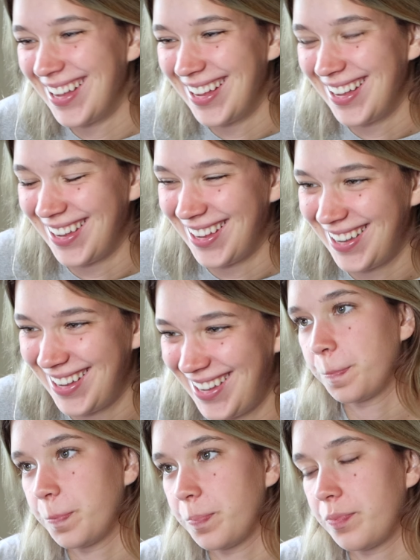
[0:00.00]

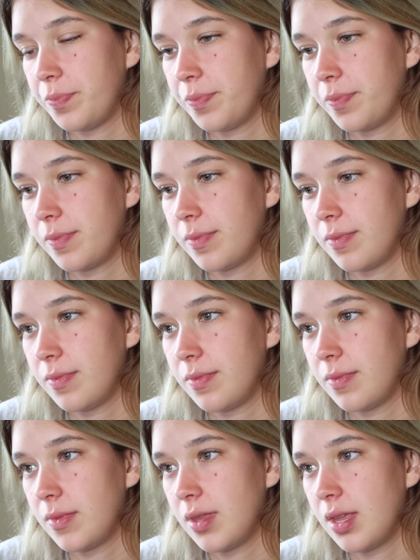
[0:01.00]

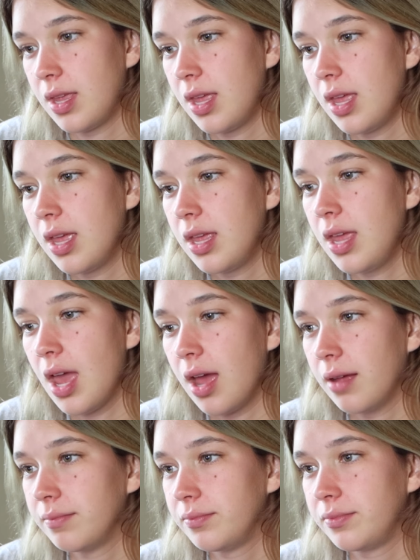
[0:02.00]

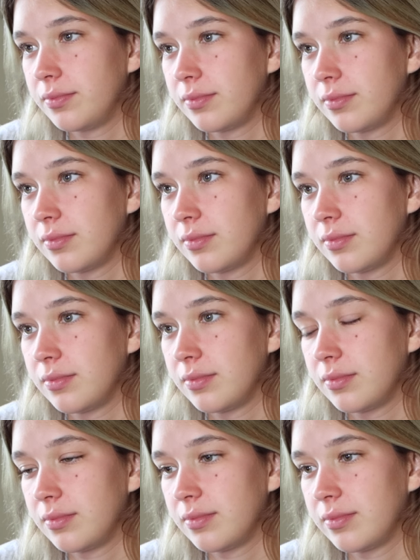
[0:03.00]

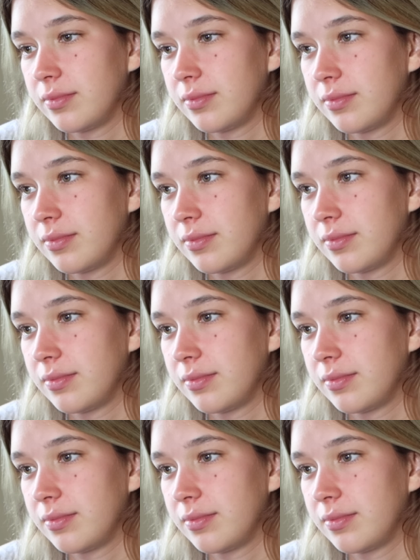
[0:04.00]
No words are spoken by the person on screen.